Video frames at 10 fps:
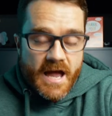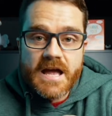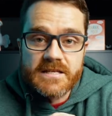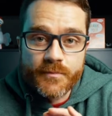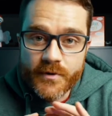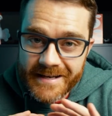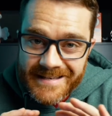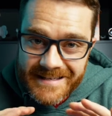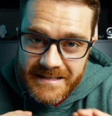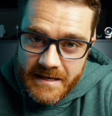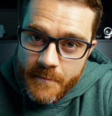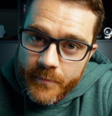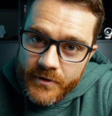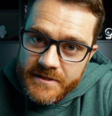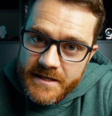It's a pretty
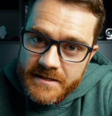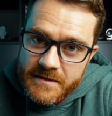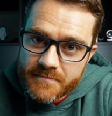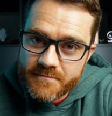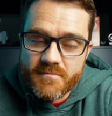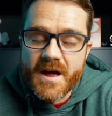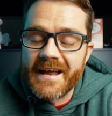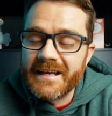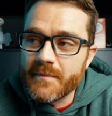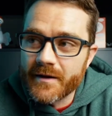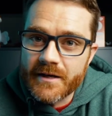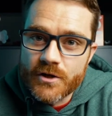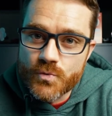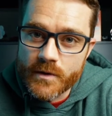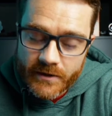simple system. Anybody
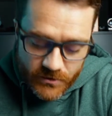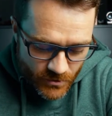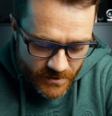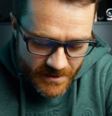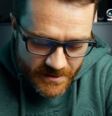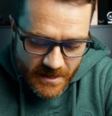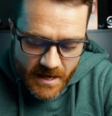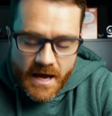could really do this.